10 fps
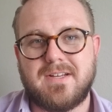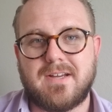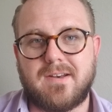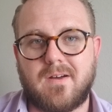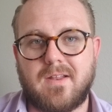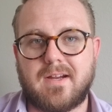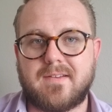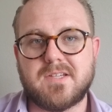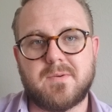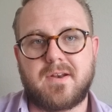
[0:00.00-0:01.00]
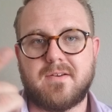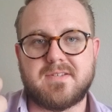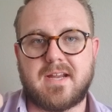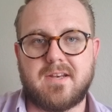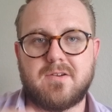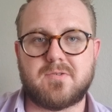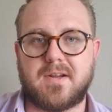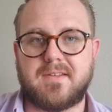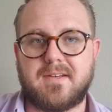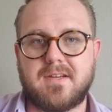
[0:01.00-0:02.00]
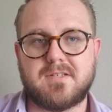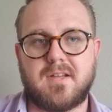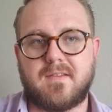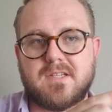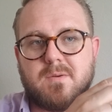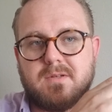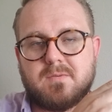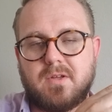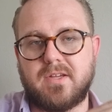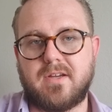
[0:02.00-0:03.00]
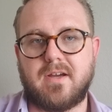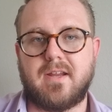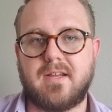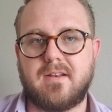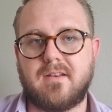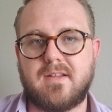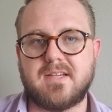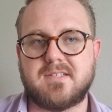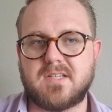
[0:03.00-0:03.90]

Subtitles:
Know, like, this one knows how to do strength and conditioning. This one's really good at this.